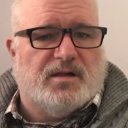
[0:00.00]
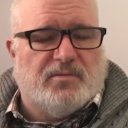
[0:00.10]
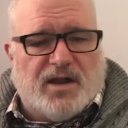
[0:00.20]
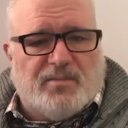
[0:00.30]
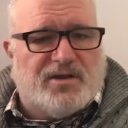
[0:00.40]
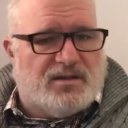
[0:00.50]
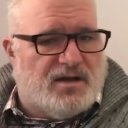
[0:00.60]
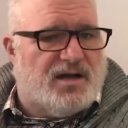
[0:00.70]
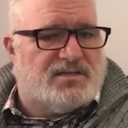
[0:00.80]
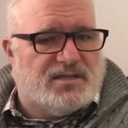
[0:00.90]
And when I mean
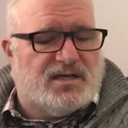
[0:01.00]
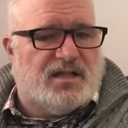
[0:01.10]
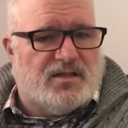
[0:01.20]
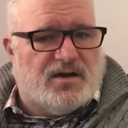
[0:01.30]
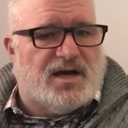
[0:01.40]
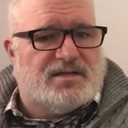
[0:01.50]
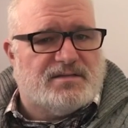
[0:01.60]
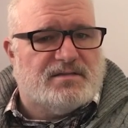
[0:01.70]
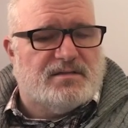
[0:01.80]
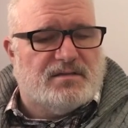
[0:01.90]
lost, he got
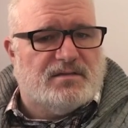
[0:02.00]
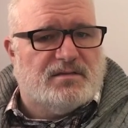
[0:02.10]
lost.